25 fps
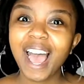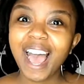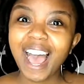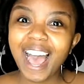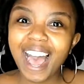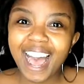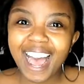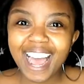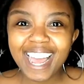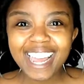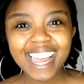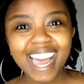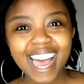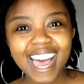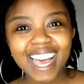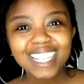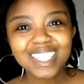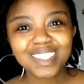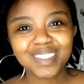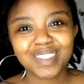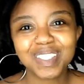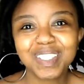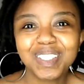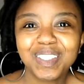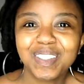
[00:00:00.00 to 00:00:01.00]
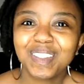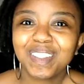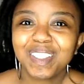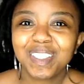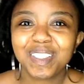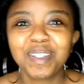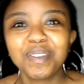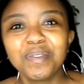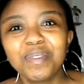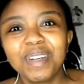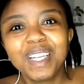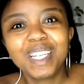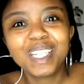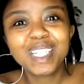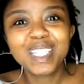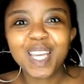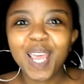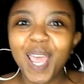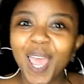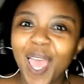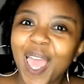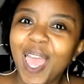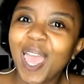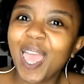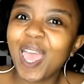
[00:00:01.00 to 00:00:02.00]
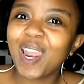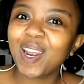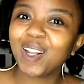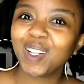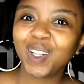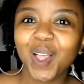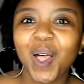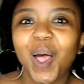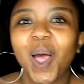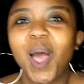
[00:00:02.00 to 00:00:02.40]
Hi guys, welcome to my channel.